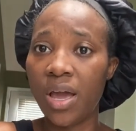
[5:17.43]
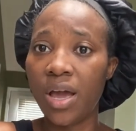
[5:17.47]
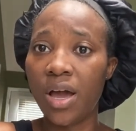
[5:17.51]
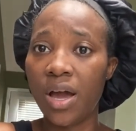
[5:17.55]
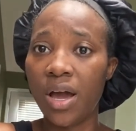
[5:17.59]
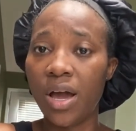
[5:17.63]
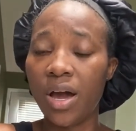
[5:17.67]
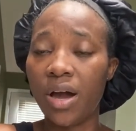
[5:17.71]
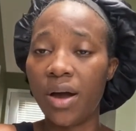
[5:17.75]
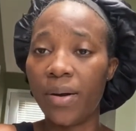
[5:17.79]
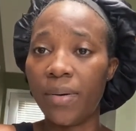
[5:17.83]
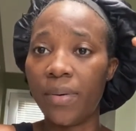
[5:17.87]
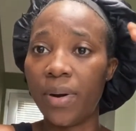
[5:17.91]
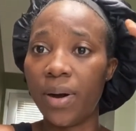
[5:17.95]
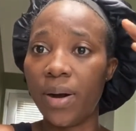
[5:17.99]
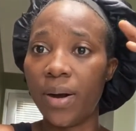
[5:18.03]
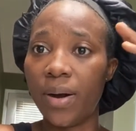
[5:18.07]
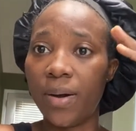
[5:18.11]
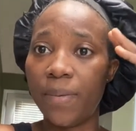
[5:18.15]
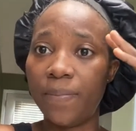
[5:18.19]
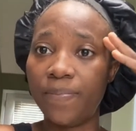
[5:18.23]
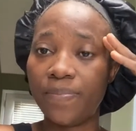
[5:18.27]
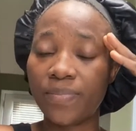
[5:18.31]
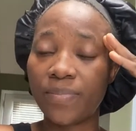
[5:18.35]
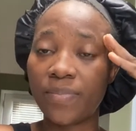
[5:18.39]

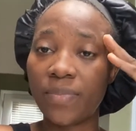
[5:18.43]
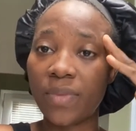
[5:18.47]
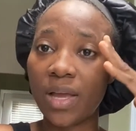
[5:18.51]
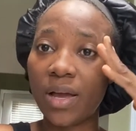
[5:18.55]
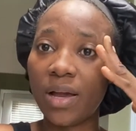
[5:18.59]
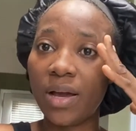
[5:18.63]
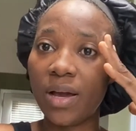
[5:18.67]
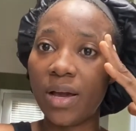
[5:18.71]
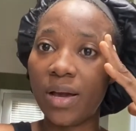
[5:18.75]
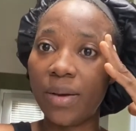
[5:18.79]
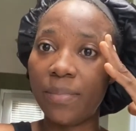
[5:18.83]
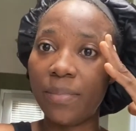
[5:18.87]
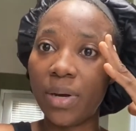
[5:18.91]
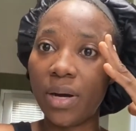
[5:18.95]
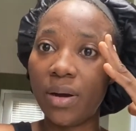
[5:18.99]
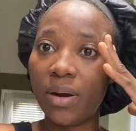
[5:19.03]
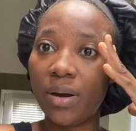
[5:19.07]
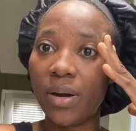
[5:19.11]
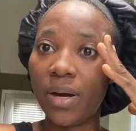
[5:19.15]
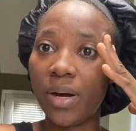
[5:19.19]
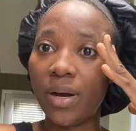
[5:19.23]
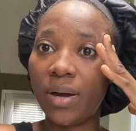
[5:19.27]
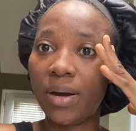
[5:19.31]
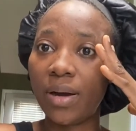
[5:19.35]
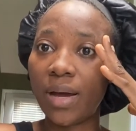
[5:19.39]
iron
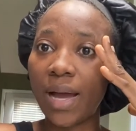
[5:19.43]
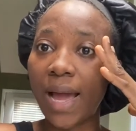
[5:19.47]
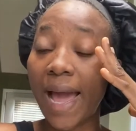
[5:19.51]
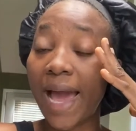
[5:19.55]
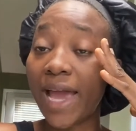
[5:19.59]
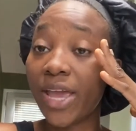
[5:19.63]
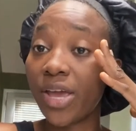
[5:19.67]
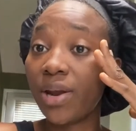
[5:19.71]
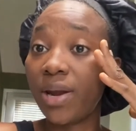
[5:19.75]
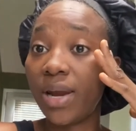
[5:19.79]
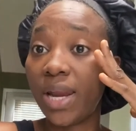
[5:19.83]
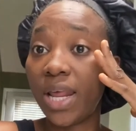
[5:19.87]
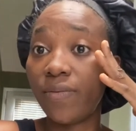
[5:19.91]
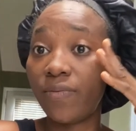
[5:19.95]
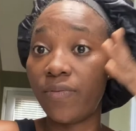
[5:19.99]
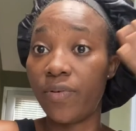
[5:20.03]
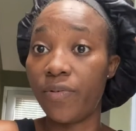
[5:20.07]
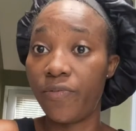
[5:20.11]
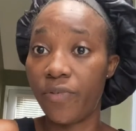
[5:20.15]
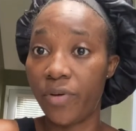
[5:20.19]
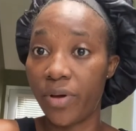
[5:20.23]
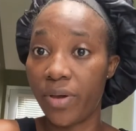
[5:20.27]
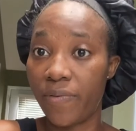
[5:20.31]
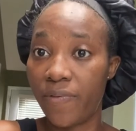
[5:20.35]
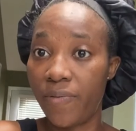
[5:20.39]
level
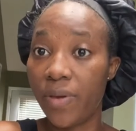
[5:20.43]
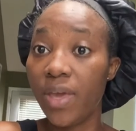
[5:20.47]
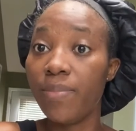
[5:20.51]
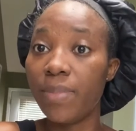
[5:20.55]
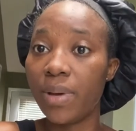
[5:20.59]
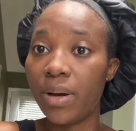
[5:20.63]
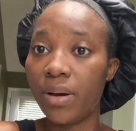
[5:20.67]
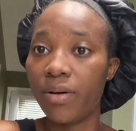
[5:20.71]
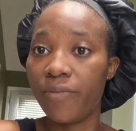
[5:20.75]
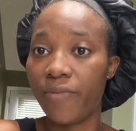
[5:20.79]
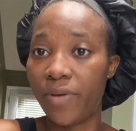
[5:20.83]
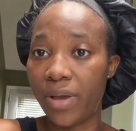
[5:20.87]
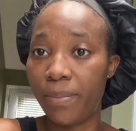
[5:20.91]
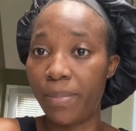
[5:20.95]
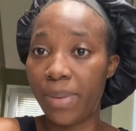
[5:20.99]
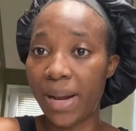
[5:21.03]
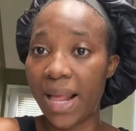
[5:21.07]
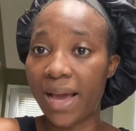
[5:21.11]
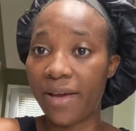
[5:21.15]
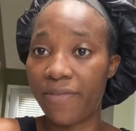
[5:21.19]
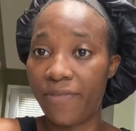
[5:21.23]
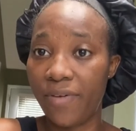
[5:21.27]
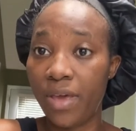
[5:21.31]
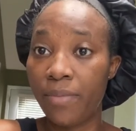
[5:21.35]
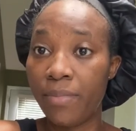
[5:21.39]
for a female, for a
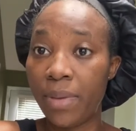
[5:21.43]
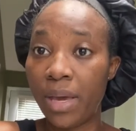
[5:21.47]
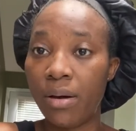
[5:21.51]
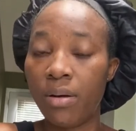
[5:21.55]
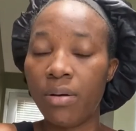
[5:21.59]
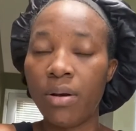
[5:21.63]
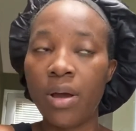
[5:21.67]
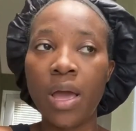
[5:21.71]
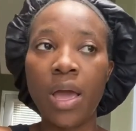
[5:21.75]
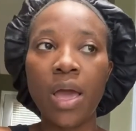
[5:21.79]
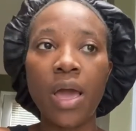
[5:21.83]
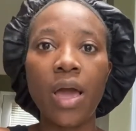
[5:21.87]
black female.